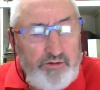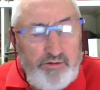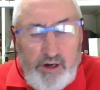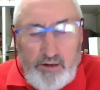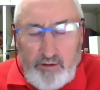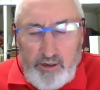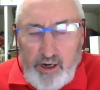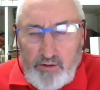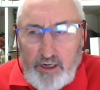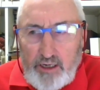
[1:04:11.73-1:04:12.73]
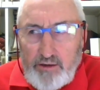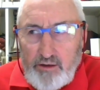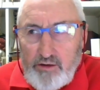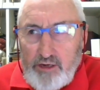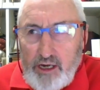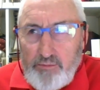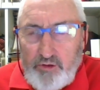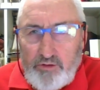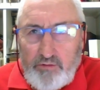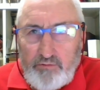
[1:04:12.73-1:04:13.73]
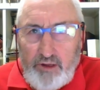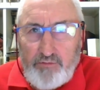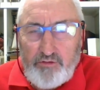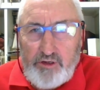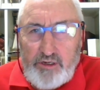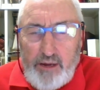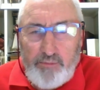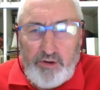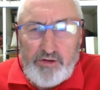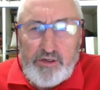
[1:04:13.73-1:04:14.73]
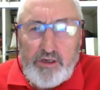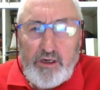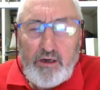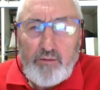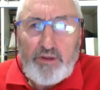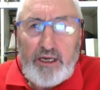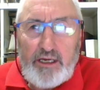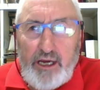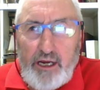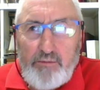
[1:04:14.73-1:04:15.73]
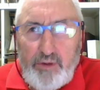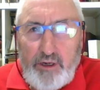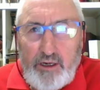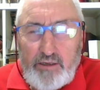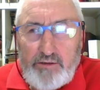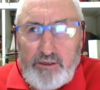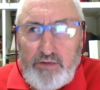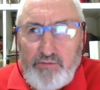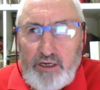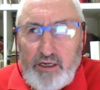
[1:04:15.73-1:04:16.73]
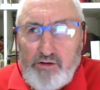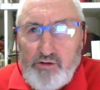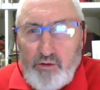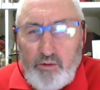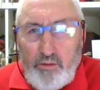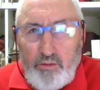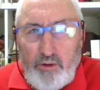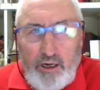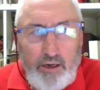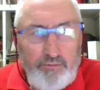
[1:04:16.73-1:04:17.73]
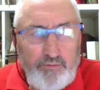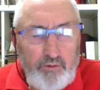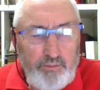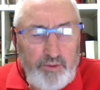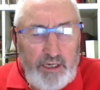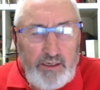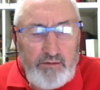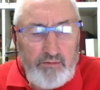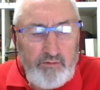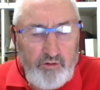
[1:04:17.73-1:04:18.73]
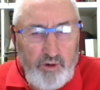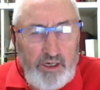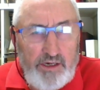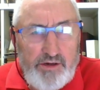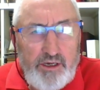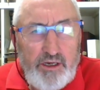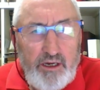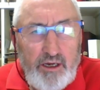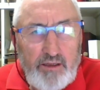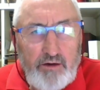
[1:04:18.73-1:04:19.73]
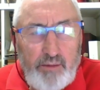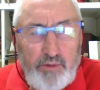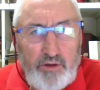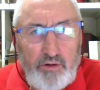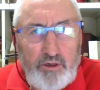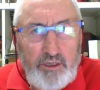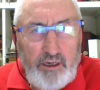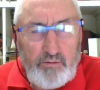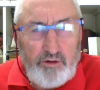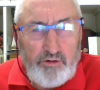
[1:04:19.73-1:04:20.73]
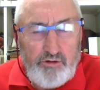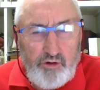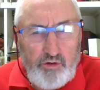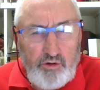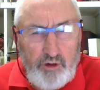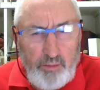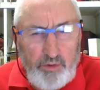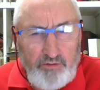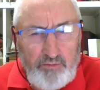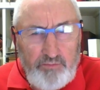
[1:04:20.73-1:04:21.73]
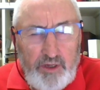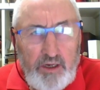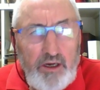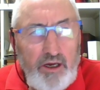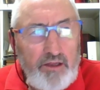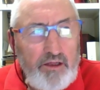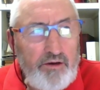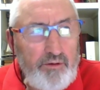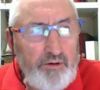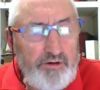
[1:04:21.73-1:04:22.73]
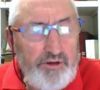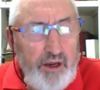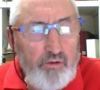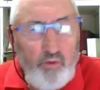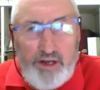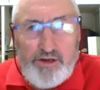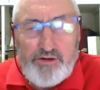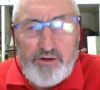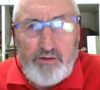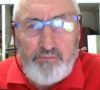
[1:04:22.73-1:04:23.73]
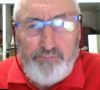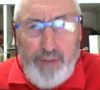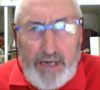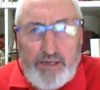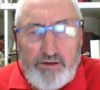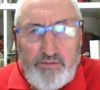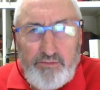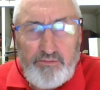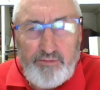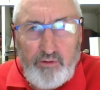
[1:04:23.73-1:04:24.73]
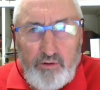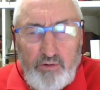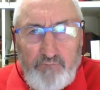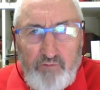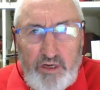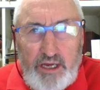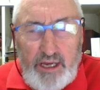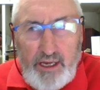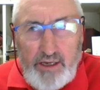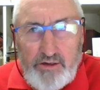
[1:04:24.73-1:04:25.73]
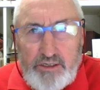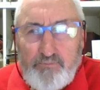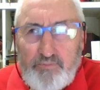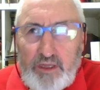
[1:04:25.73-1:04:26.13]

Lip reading: generally don't get to the same sorts of levels in numbers, but they can be a significant issue for planted trees. They'll come along and they'll just chew the top of them. There is no registered baits for hares.